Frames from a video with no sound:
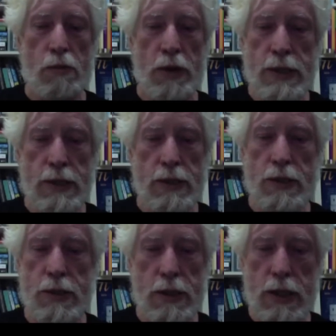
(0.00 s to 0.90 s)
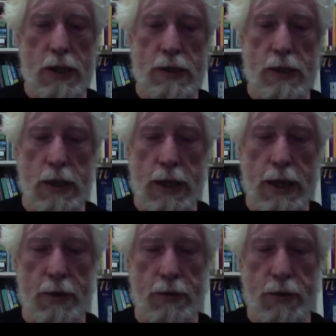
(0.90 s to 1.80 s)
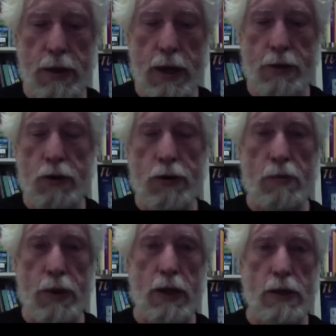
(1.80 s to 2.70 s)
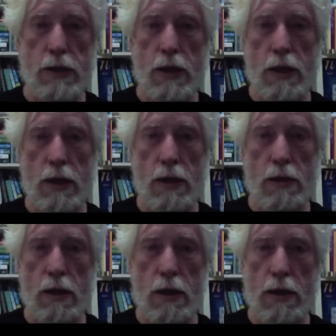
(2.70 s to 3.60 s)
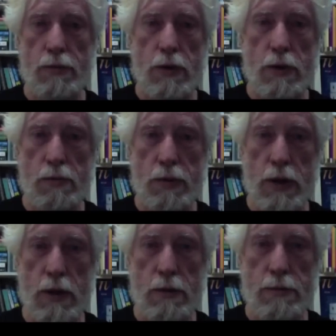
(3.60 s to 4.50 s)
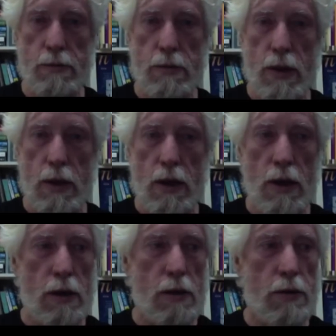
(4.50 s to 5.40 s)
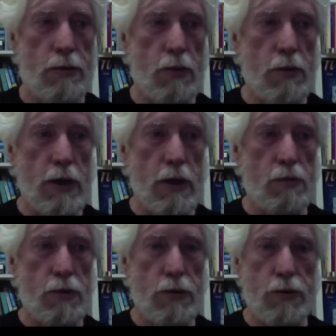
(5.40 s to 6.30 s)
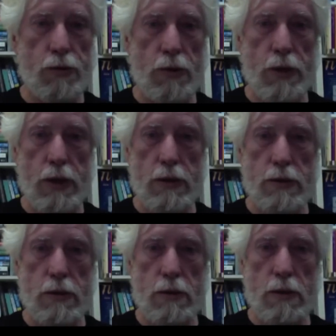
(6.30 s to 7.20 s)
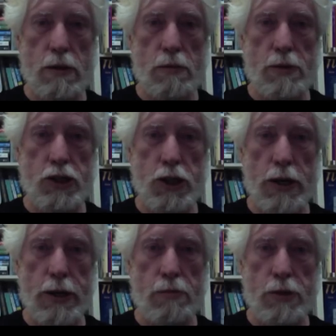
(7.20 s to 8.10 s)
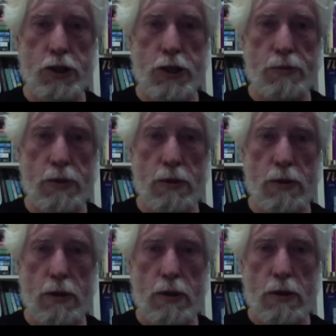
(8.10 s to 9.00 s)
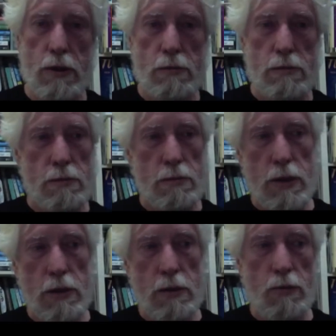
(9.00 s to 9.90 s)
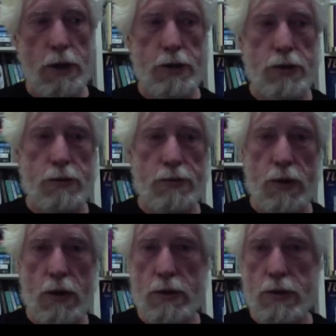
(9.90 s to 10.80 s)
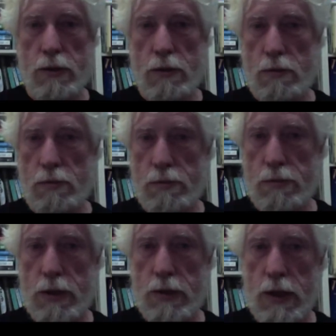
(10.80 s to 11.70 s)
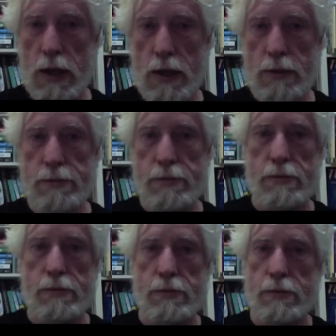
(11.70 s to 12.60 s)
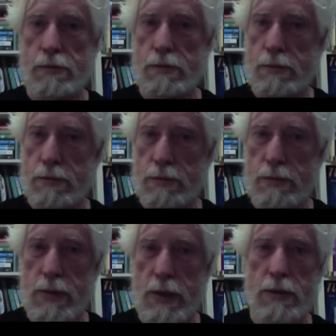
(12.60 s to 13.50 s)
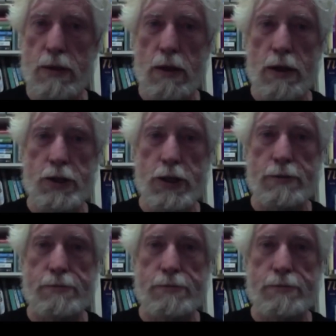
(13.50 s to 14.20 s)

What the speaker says: businesses these days, they can't do that because they have to compete. And if somebody can produce something that's a little bit shoddier but cheaper, wages are falling, so they'll sell it. That's the logic.